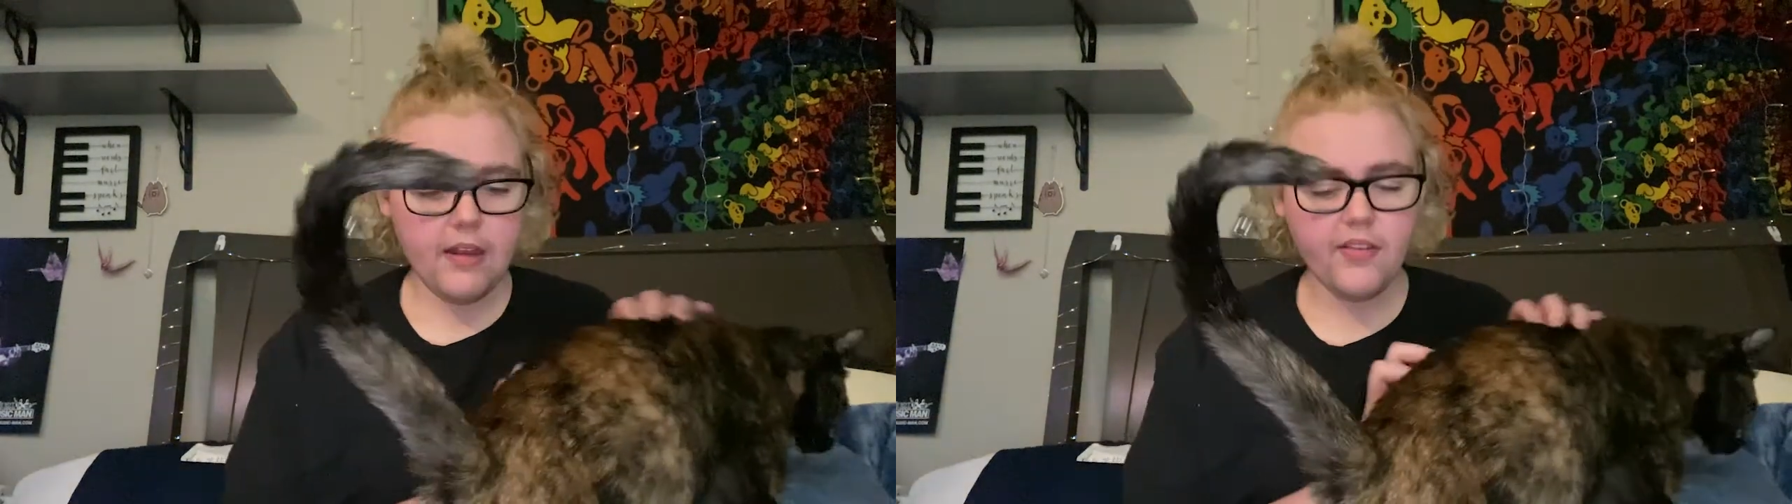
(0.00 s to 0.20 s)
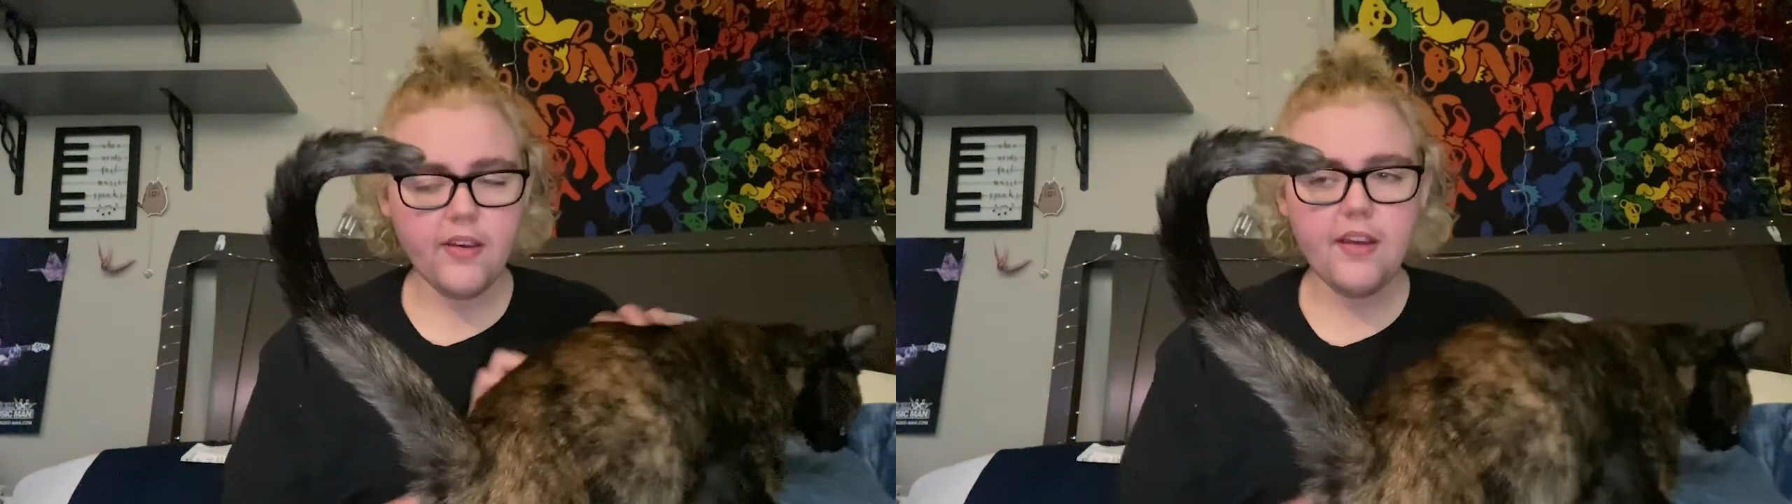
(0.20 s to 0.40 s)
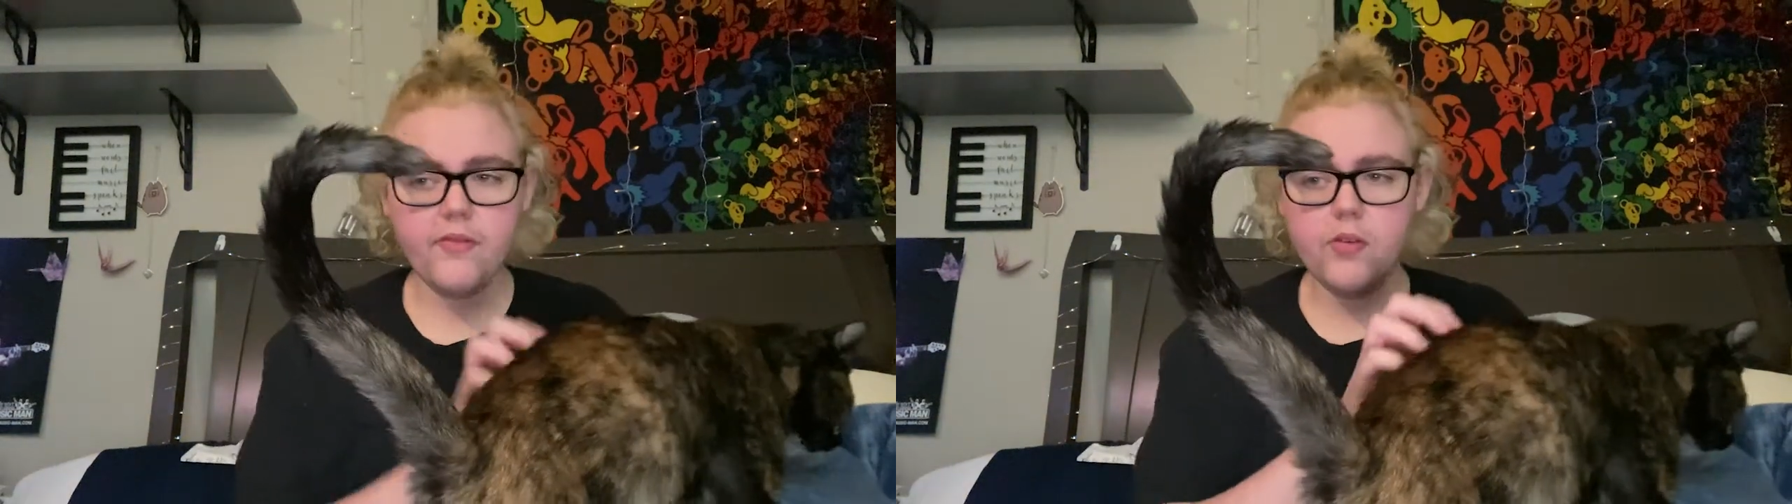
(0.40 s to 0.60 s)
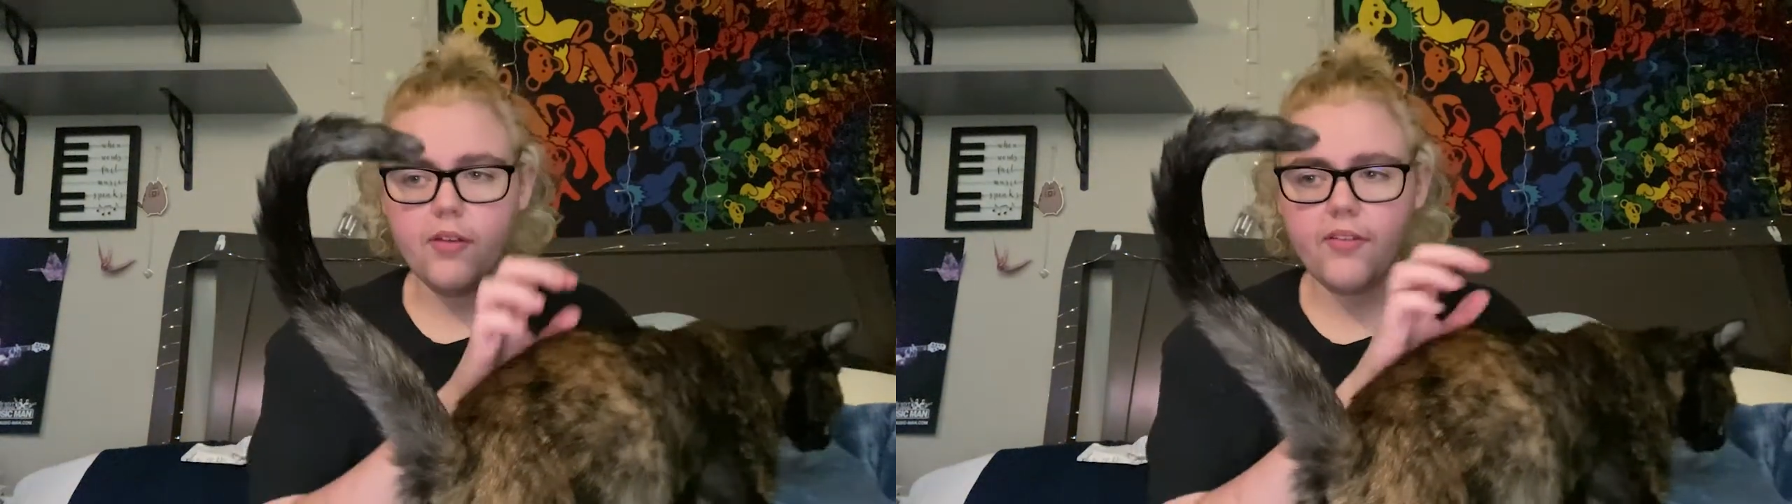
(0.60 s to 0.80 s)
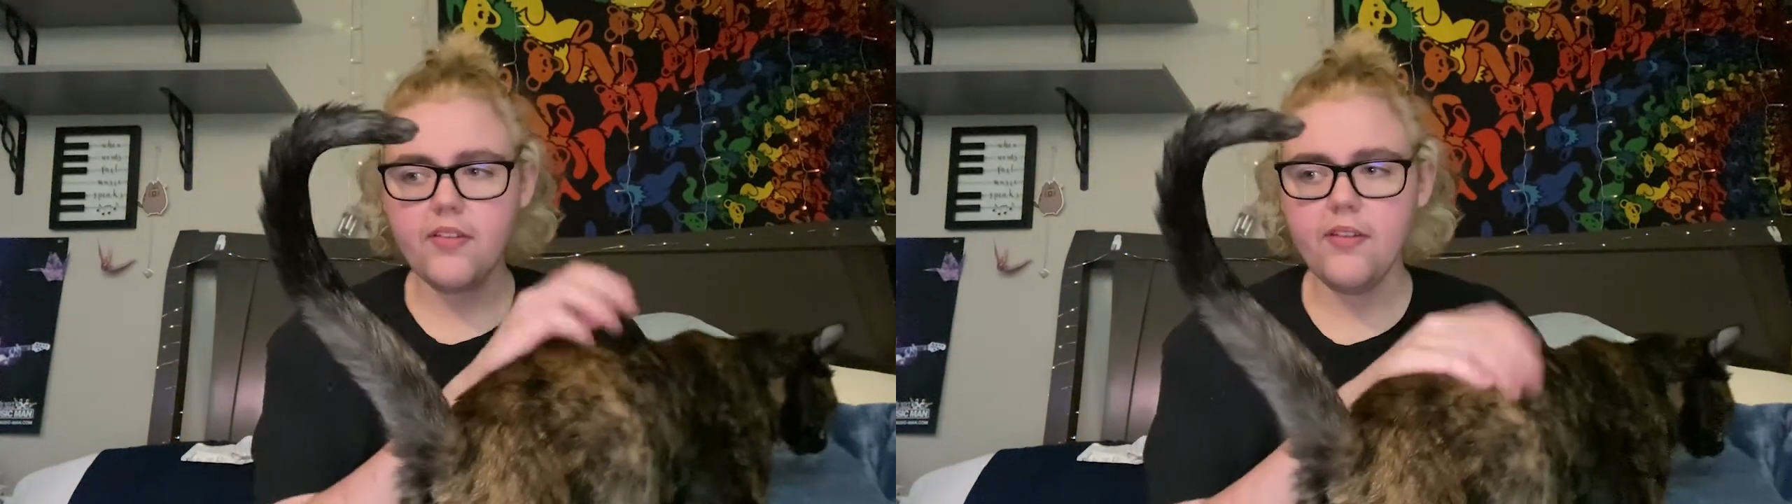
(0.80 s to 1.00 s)
it's like, have you
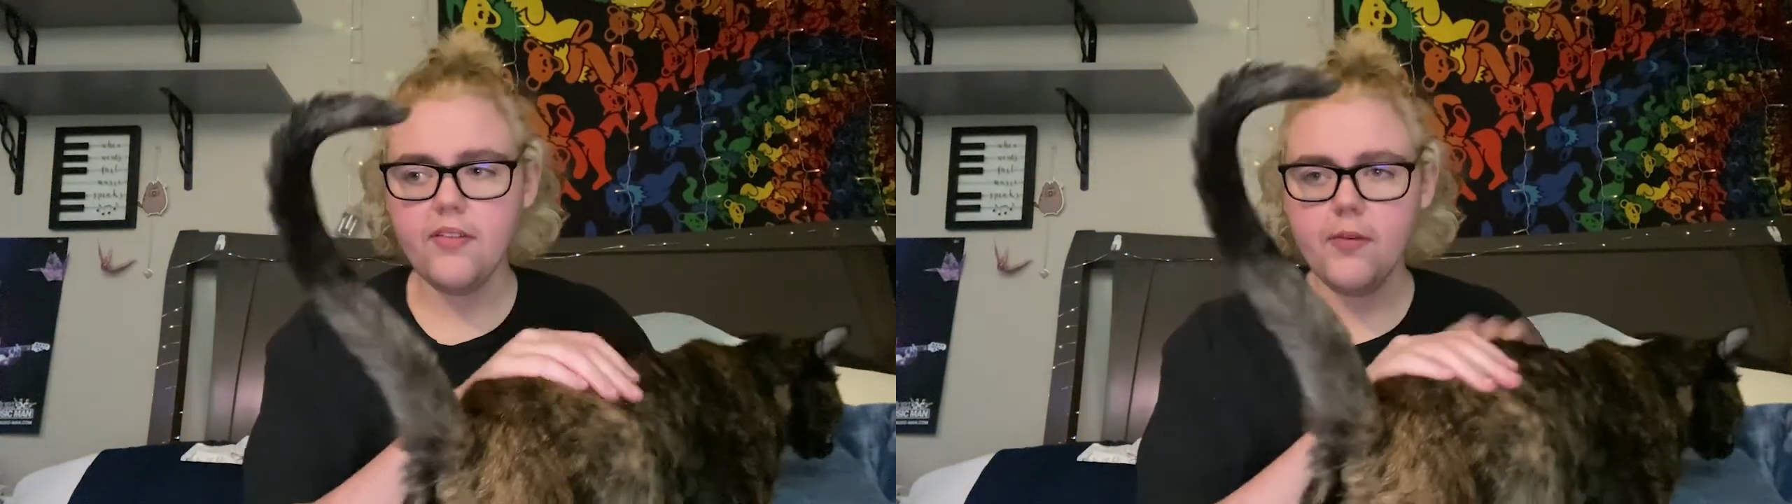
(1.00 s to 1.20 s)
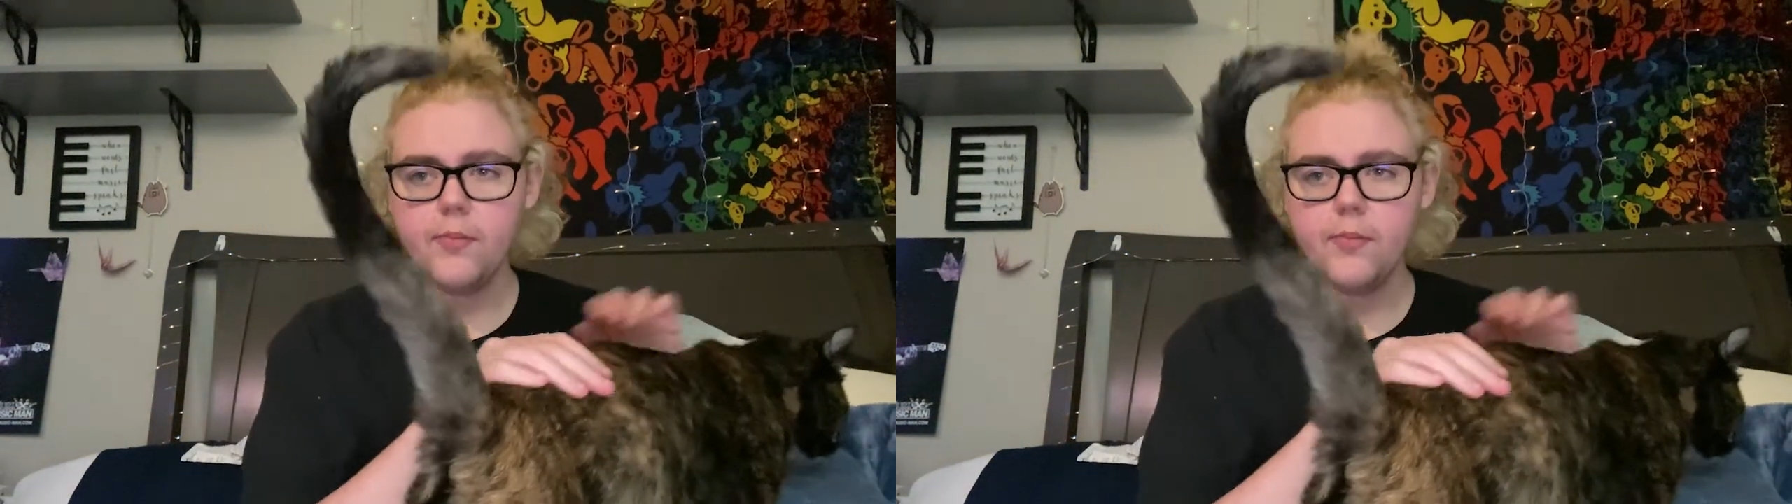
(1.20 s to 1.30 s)
guys seen that